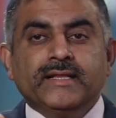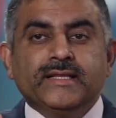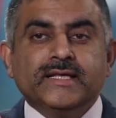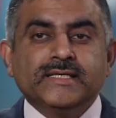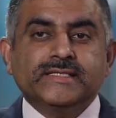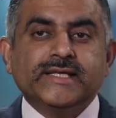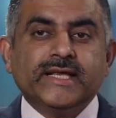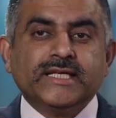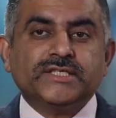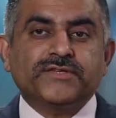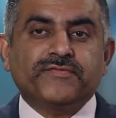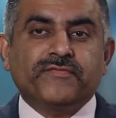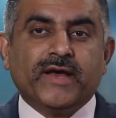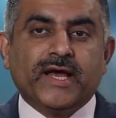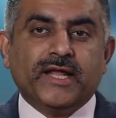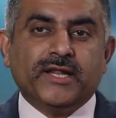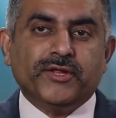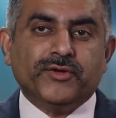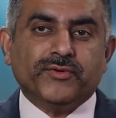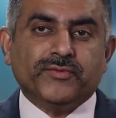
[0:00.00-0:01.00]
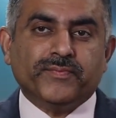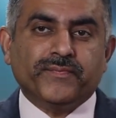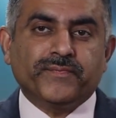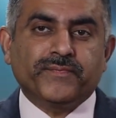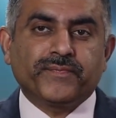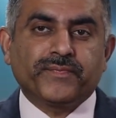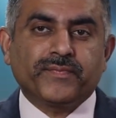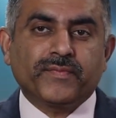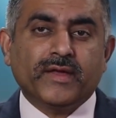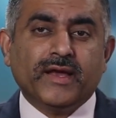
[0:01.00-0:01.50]
The sixth value,
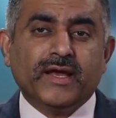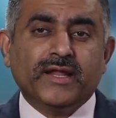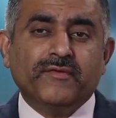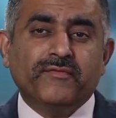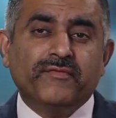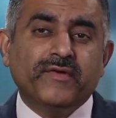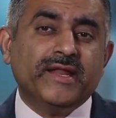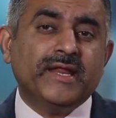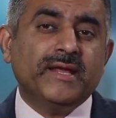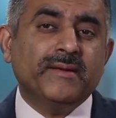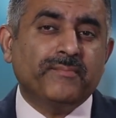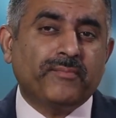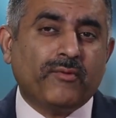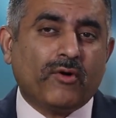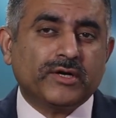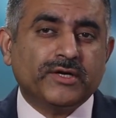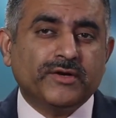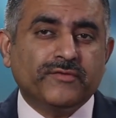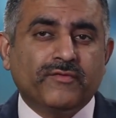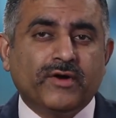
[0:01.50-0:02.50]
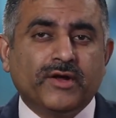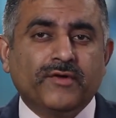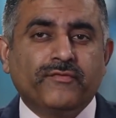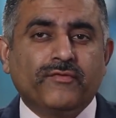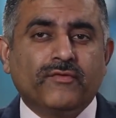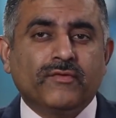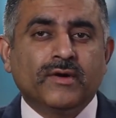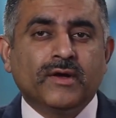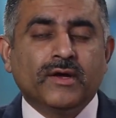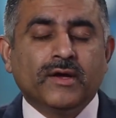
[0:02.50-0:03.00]
and a very important
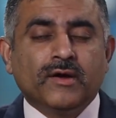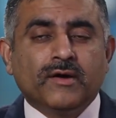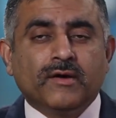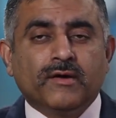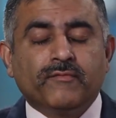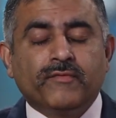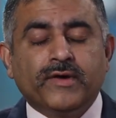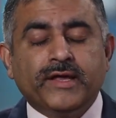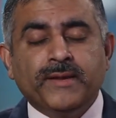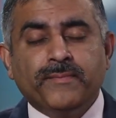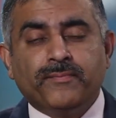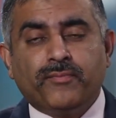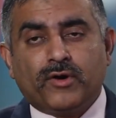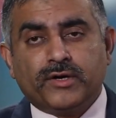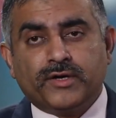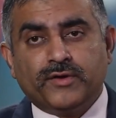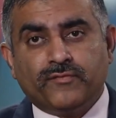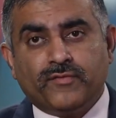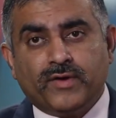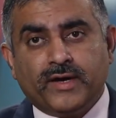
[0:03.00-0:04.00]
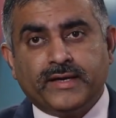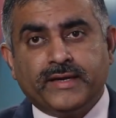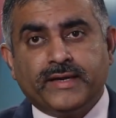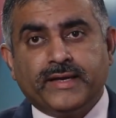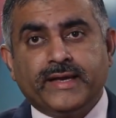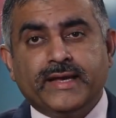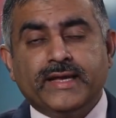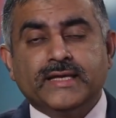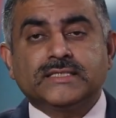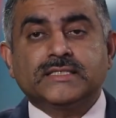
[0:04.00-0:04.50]
one,
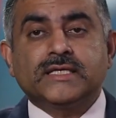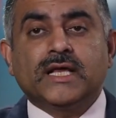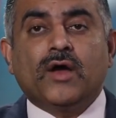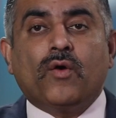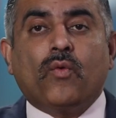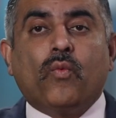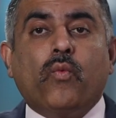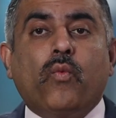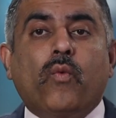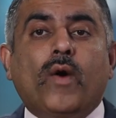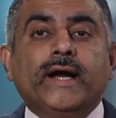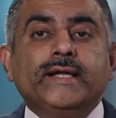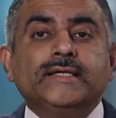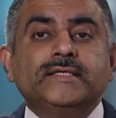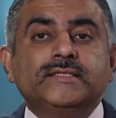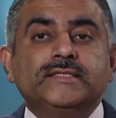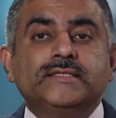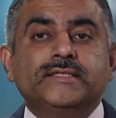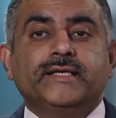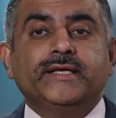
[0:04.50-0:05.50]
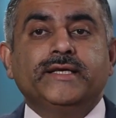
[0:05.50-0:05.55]
is one